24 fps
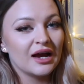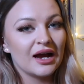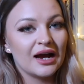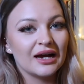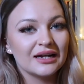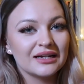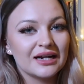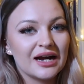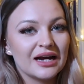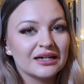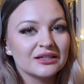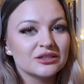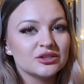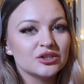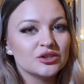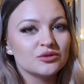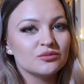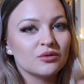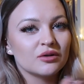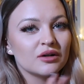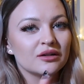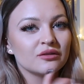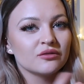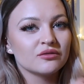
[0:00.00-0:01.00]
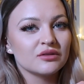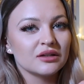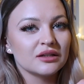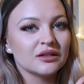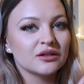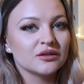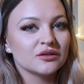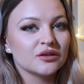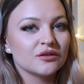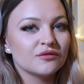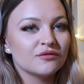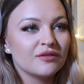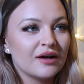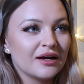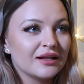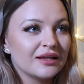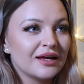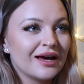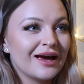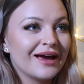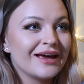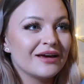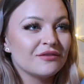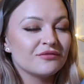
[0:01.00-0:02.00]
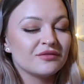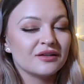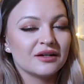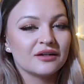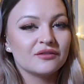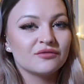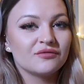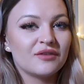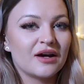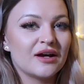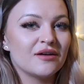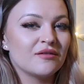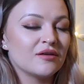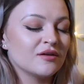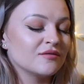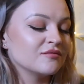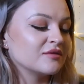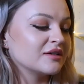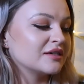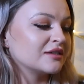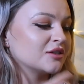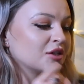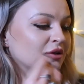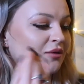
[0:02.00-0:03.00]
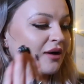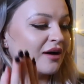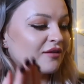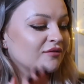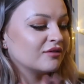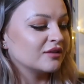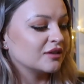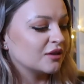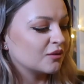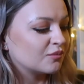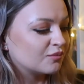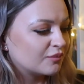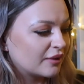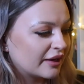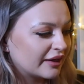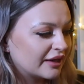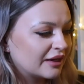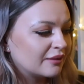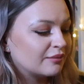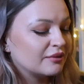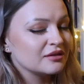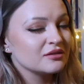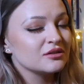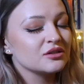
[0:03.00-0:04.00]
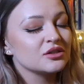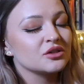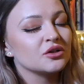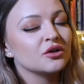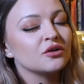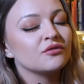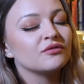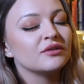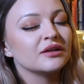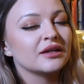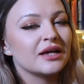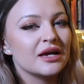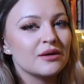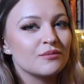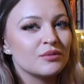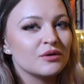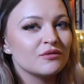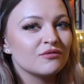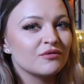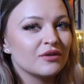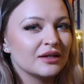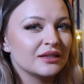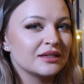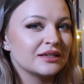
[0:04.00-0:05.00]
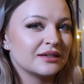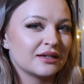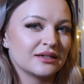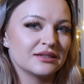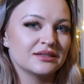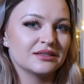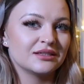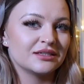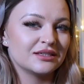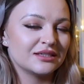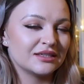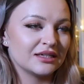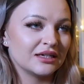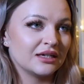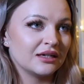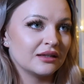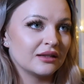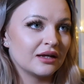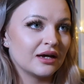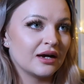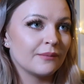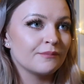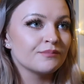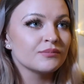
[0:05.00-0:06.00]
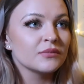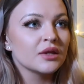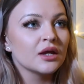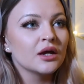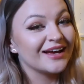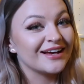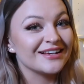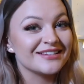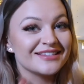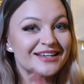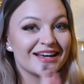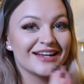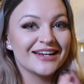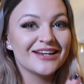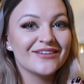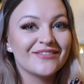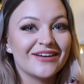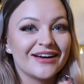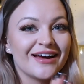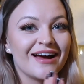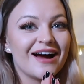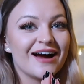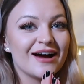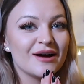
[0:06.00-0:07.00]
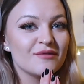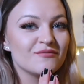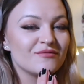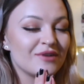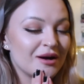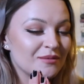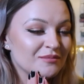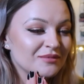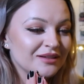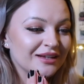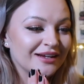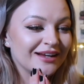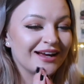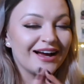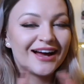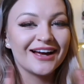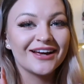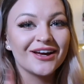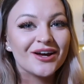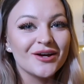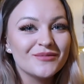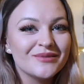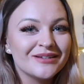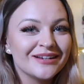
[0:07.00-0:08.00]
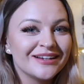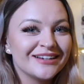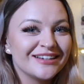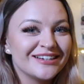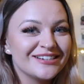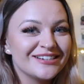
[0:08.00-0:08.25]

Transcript: I kind of do want another little novella if like Feyre and Rhys do have a little baby and stuff like it'd be really nice to see that yes anyway I'm rambling I hope you did